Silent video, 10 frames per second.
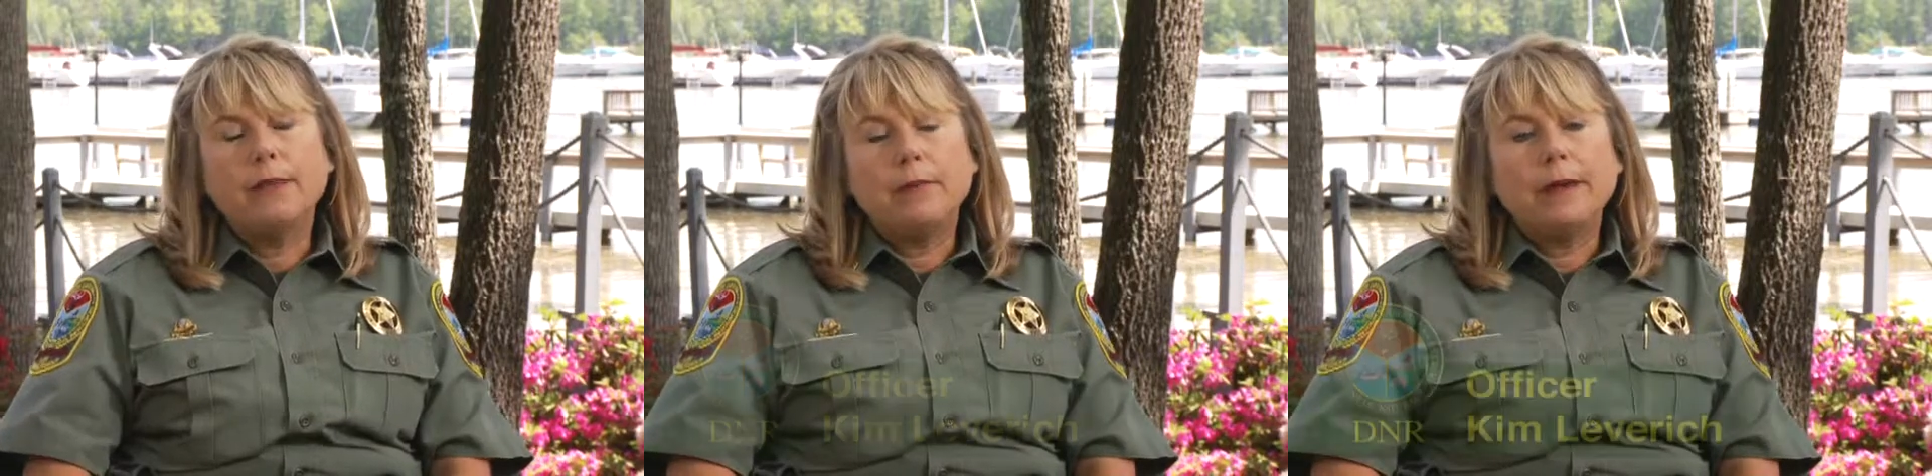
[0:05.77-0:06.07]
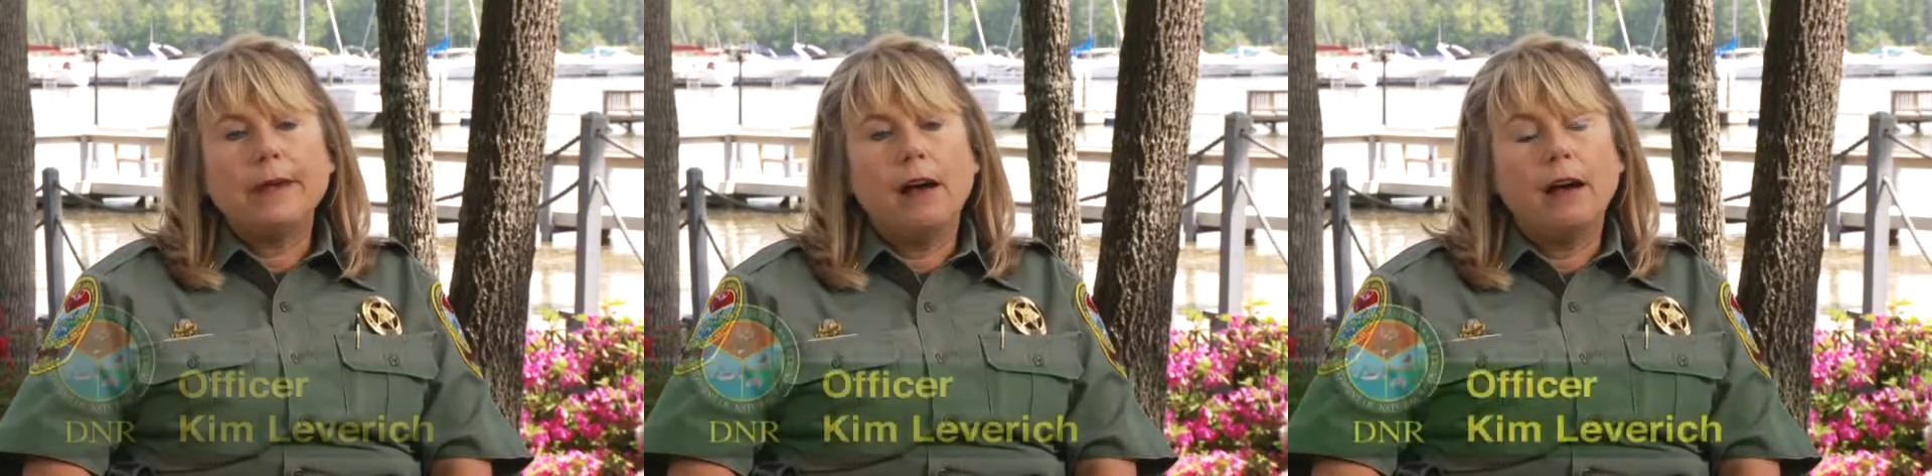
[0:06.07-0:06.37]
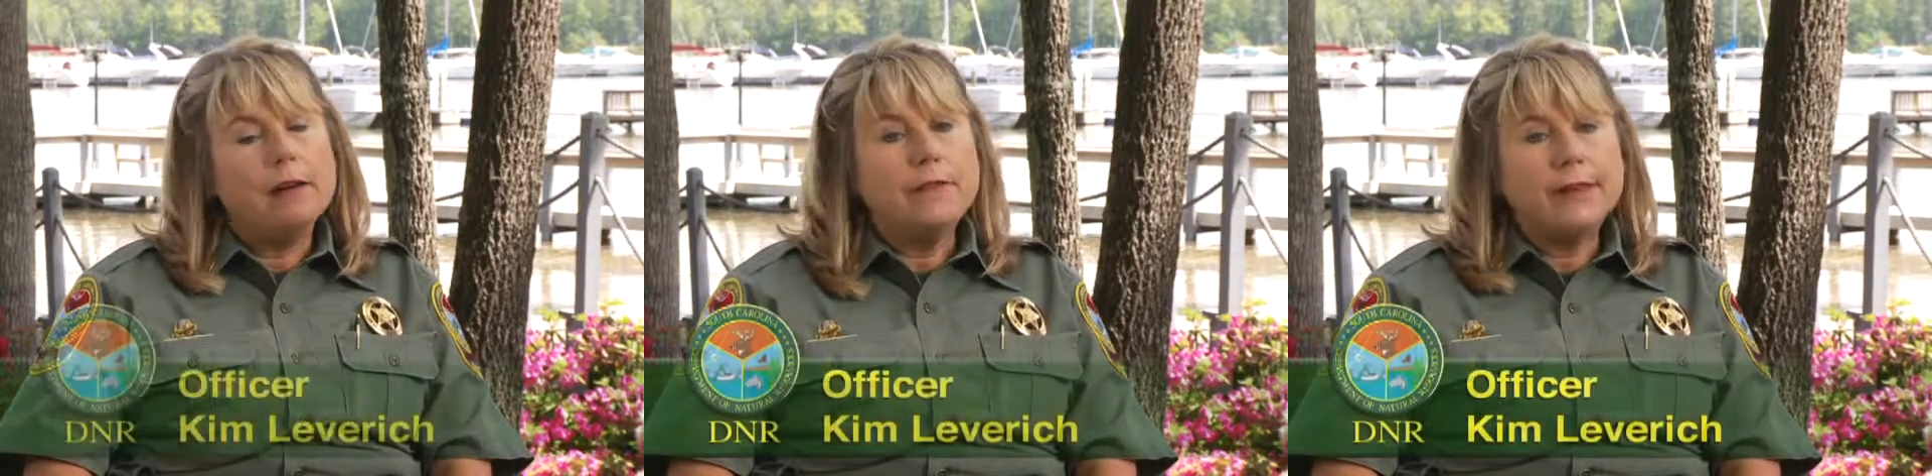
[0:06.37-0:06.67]
can be
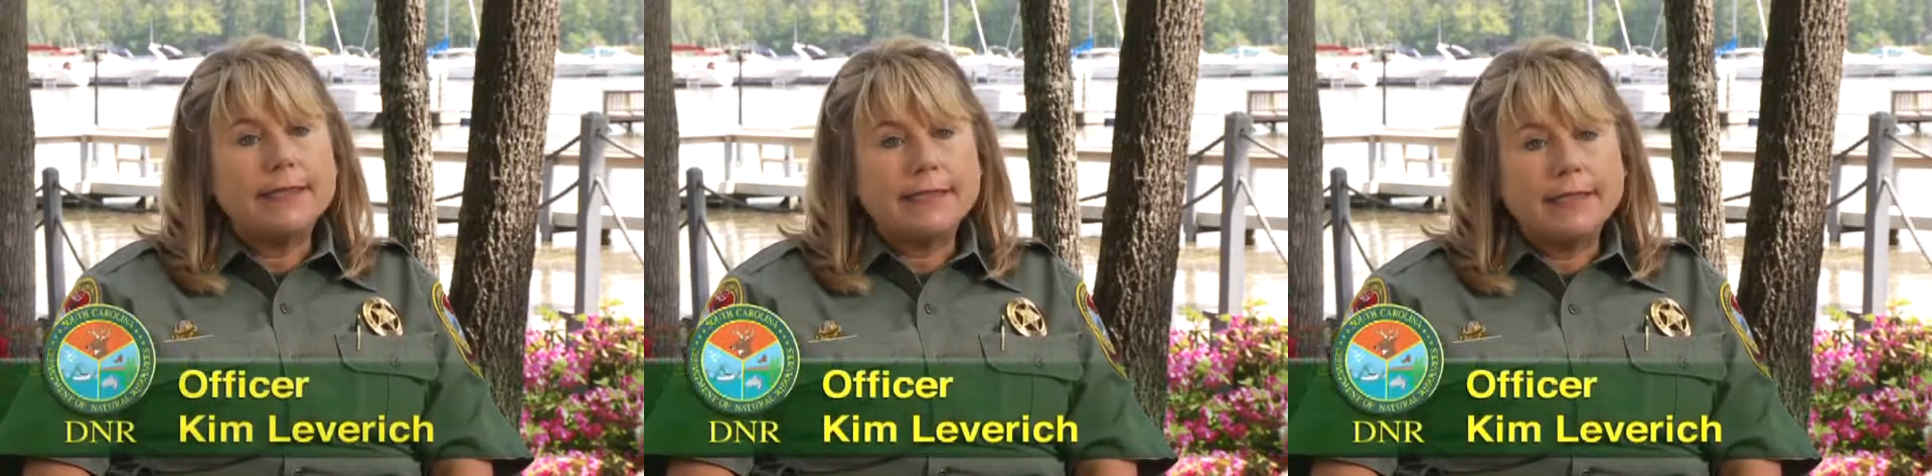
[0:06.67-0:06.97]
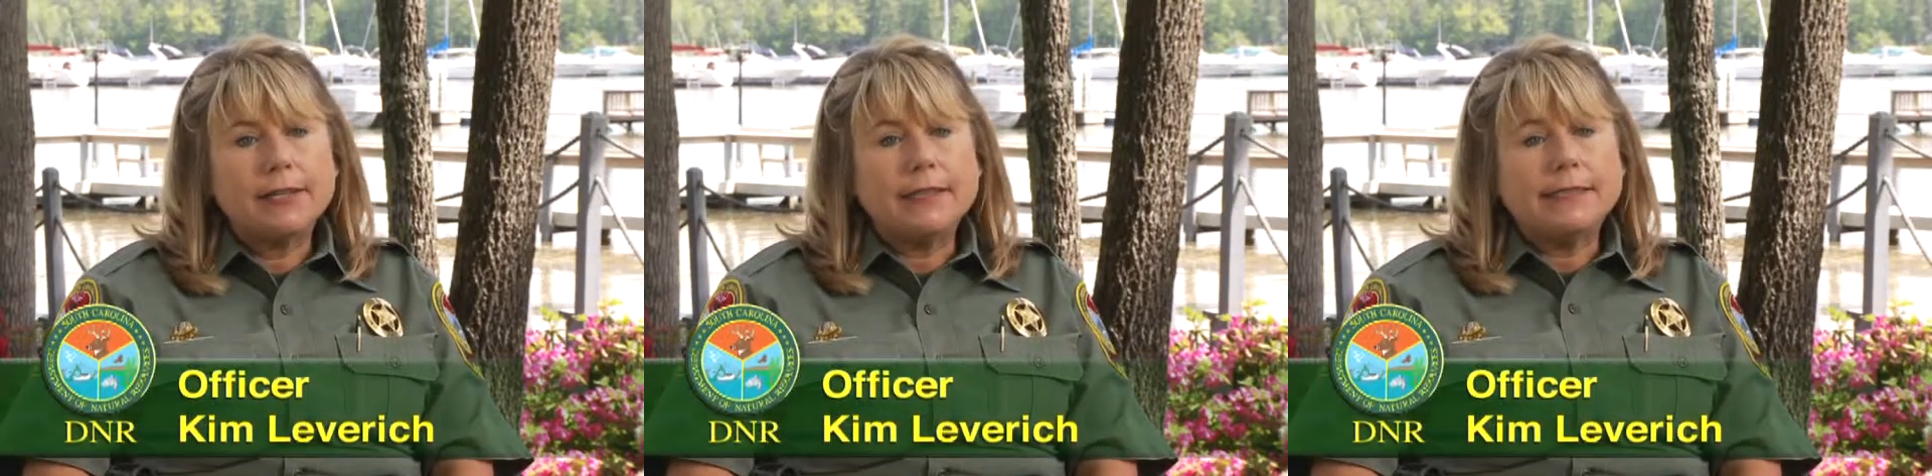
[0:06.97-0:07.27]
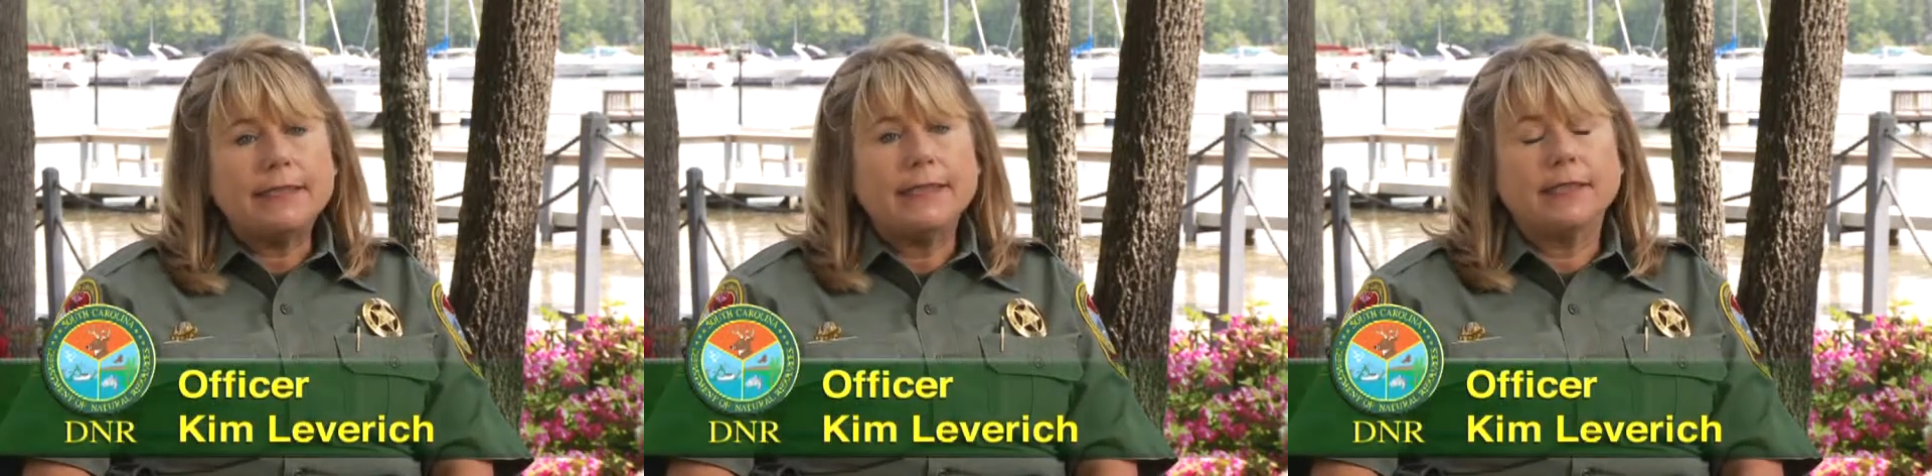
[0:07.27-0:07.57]
uh, very serious.